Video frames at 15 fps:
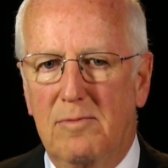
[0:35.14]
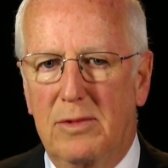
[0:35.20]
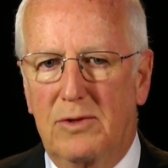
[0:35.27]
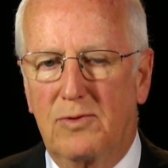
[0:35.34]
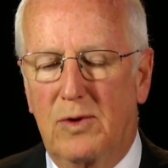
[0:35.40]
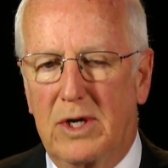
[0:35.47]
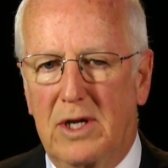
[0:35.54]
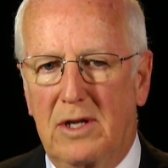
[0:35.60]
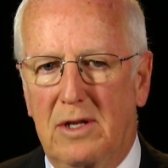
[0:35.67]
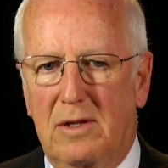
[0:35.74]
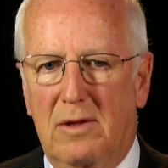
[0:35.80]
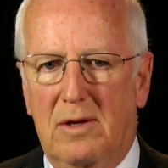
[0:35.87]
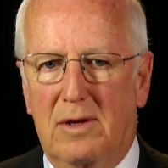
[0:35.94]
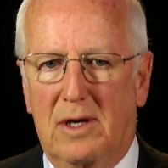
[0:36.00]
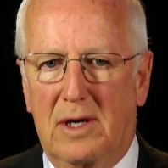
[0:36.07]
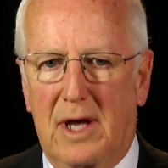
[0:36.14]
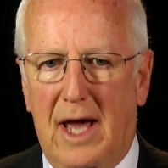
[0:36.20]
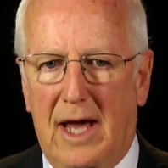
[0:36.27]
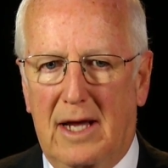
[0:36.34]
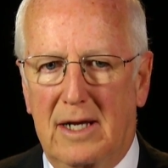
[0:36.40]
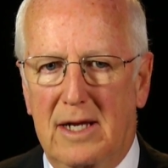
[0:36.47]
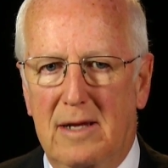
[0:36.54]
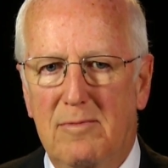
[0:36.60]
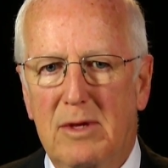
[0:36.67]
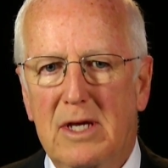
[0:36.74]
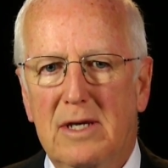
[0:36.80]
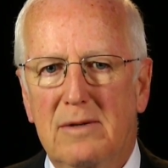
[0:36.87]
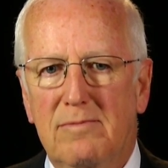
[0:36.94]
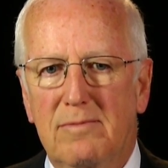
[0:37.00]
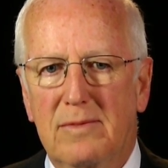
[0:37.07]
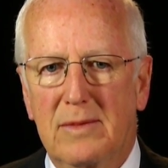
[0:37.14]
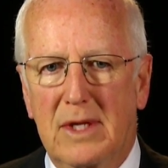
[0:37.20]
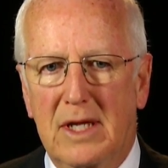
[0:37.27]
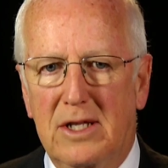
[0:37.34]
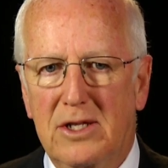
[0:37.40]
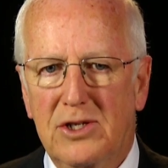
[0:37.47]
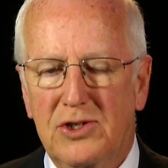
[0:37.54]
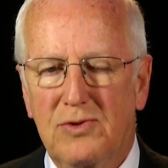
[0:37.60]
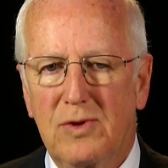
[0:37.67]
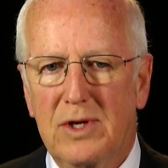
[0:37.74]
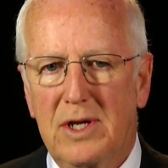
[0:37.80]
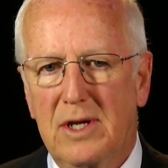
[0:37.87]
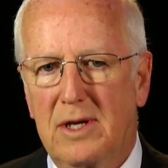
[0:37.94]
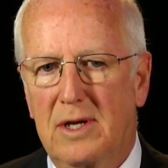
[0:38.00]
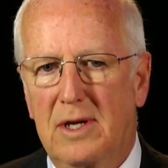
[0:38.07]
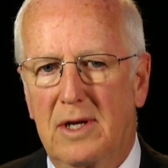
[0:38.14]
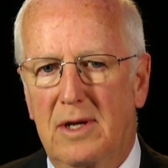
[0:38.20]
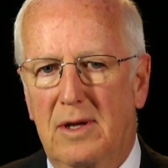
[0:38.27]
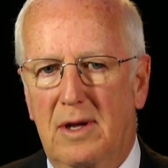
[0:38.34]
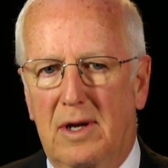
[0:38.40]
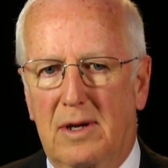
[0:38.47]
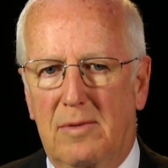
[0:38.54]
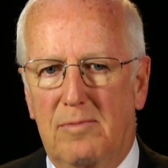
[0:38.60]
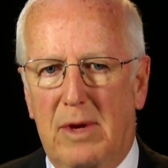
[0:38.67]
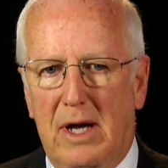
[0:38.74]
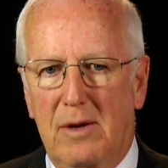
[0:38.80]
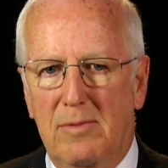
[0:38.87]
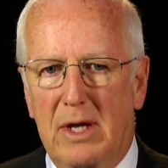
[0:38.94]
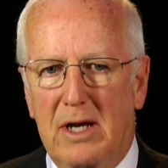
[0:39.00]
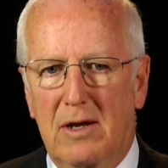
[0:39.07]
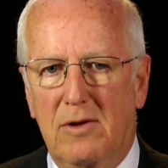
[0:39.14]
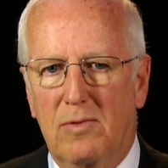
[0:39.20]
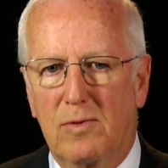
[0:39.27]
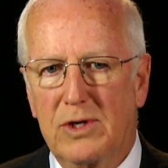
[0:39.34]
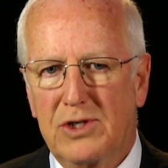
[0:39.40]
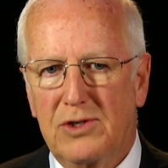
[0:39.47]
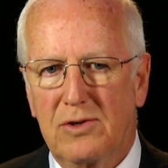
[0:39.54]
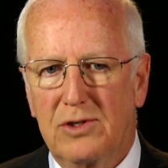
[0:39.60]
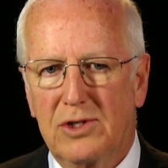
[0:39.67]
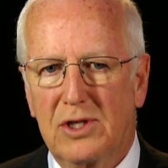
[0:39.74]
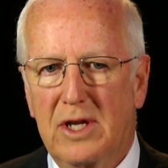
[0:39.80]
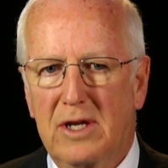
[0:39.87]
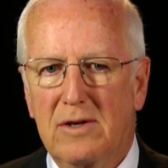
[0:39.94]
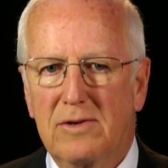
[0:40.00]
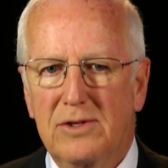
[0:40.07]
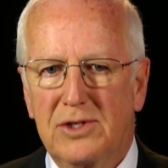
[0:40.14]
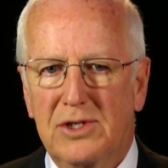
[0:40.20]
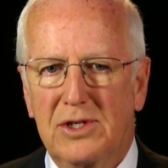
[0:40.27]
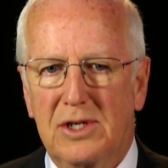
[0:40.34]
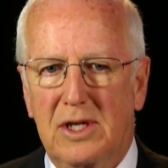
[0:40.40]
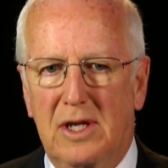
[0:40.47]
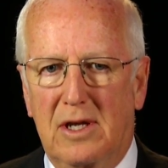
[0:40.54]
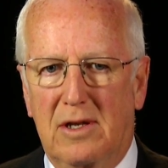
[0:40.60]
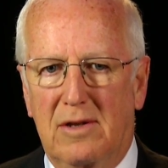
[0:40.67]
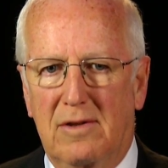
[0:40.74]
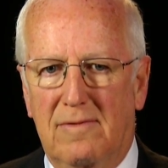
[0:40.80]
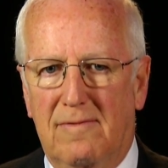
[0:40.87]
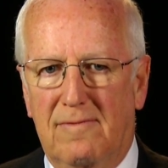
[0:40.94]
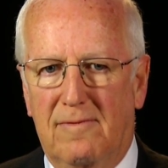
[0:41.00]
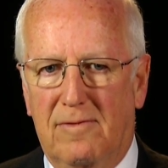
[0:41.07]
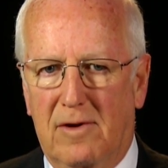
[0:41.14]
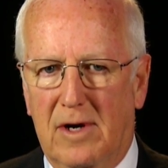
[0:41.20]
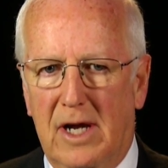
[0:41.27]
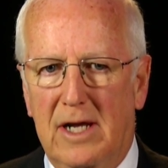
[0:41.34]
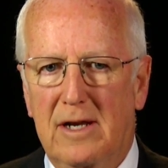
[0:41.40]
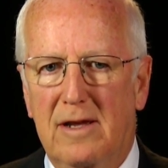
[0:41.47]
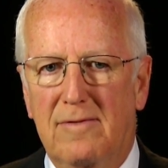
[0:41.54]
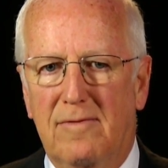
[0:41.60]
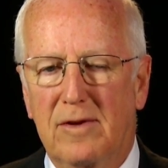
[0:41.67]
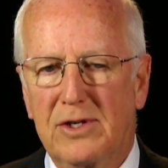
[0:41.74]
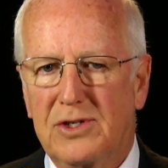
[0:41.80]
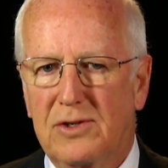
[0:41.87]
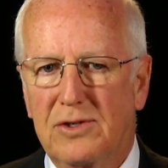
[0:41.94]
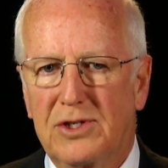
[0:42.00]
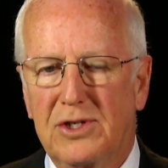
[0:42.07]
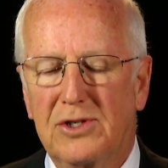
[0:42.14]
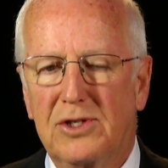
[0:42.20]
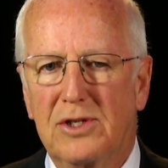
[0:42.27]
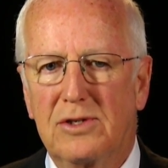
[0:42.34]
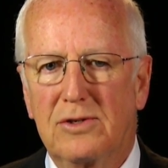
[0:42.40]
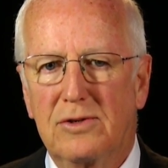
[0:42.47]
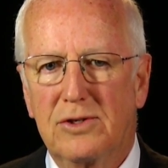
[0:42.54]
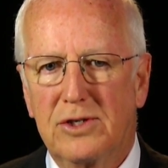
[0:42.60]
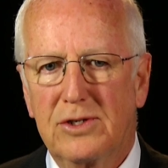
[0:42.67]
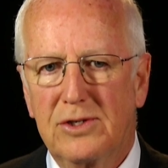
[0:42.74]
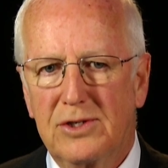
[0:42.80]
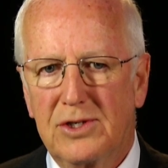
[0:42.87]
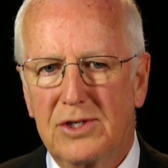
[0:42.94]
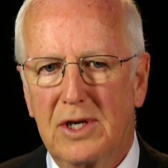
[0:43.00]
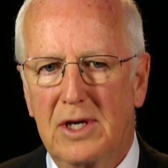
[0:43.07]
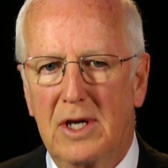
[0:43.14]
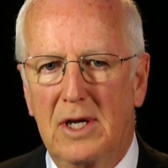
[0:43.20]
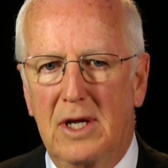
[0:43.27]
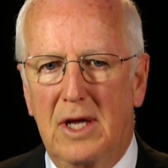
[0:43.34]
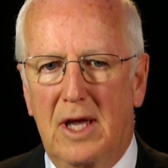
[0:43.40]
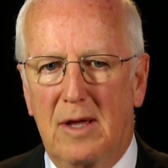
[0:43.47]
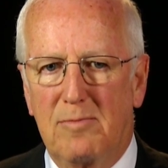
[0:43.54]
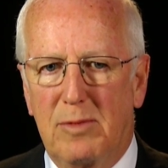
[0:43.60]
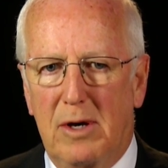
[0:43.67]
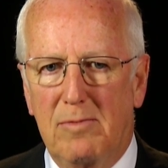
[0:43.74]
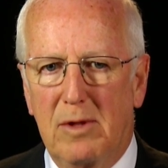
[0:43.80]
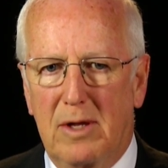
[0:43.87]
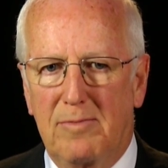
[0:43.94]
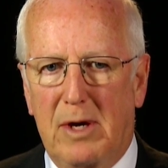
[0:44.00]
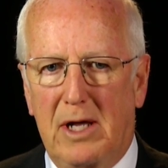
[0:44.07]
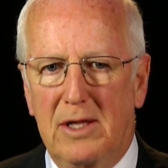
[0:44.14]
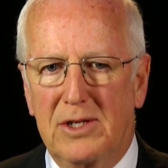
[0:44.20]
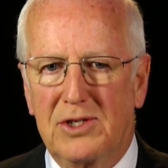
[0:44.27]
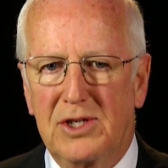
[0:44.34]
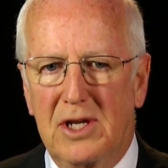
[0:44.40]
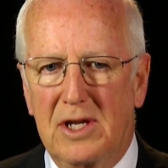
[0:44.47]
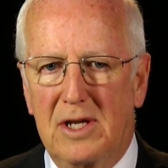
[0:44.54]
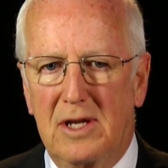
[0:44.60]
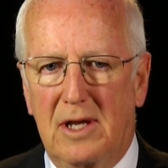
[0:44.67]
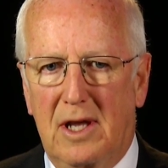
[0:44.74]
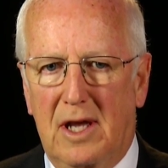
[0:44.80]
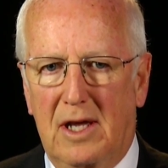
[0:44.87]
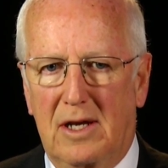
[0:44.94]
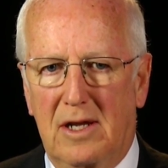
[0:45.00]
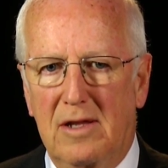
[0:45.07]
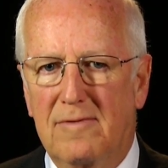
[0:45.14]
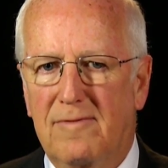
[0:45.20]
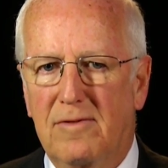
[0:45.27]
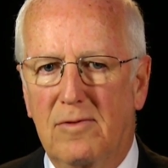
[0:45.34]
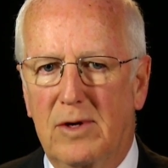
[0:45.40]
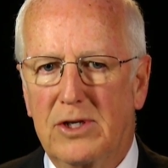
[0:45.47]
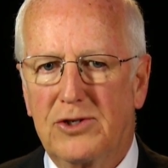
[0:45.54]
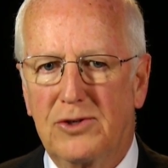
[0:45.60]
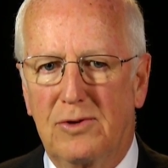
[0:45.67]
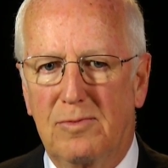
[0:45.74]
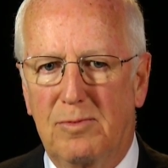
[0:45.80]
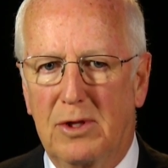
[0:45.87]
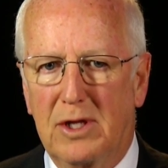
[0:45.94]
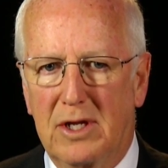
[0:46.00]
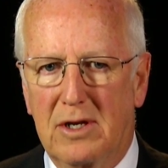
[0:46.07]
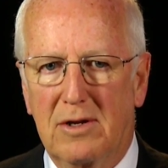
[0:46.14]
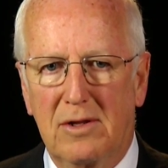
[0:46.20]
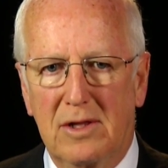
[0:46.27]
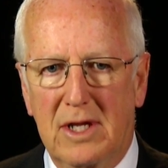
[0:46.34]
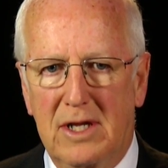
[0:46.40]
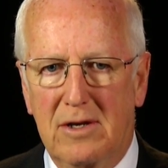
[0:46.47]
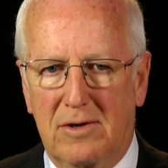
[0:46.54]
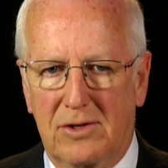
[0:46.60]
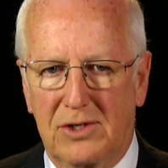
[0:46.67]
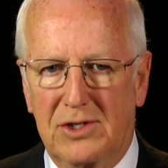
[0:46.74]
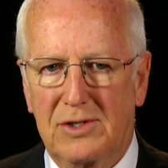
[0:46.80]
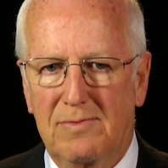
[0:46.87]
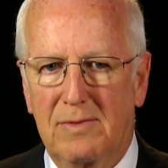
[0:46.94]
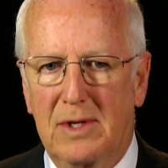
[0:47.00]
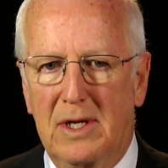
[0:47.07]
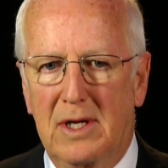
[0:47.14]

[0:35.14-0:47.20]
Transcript: between uh, academia, industry, uh, biomedical research leaders in a variety of research institutions, and public policy and influential political leaders.